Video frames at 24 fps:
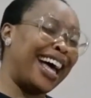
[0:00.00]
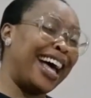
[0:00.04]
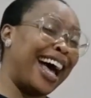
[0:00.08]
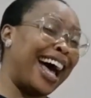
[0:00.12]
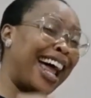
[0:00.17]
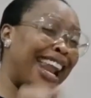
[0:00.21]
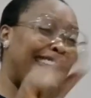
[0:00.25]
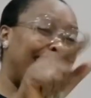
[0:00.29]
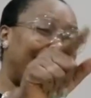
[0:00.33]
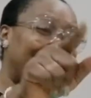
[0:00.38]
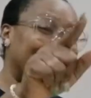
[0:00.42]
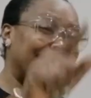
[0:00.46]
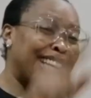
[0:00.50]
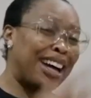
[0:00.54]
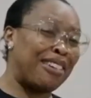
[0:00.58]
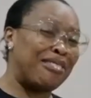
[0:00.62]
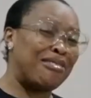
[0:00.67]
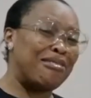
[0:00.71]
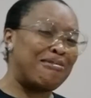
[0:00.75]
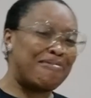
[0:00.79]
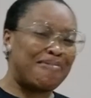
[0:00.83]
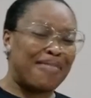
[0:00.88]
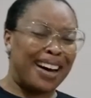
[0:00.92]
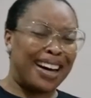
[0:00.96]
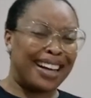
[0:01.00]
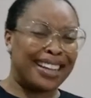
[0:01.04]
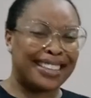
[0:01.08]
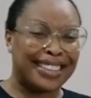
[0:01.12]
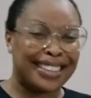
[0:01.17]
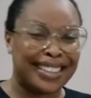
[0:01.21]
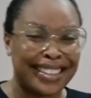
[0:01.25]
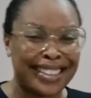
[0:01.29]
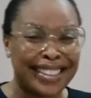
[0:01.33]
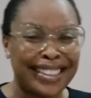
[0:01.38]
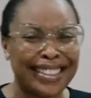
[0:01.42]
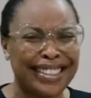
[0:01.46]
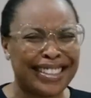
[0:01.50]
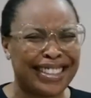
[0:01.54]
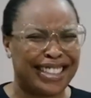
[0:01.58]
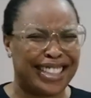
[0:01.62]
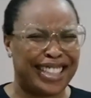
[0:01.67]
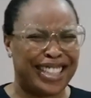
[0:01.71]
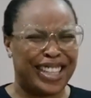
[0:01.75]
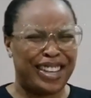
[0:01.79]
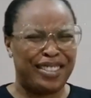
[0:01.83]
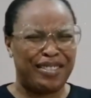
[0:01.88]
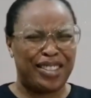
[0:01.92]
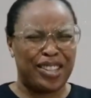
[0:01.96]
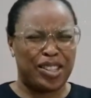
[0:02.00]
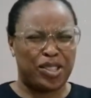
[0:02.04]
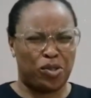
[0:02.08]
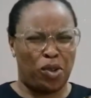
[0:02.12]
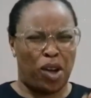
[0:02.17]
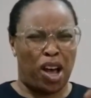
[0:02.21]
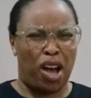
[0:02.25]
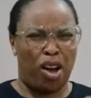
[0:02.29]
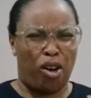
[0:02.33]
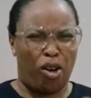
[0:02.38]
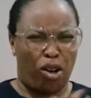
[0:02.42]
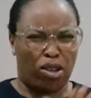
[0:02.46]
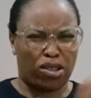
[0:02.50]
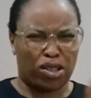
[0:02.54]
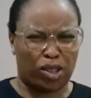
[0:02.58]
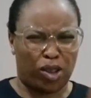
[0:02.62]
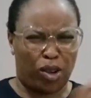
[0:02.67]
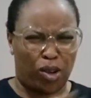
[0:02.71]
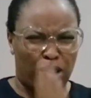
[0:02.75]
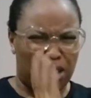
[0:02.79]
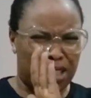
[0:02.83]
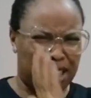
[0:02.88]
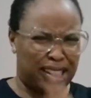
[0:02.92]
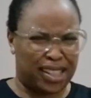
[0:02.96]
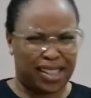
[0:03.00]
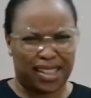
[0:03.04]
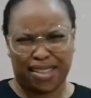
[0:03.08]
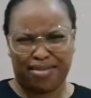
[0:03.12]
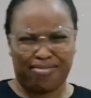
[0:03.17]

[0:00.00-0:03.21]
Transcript: I like that woman. She give it to her hot.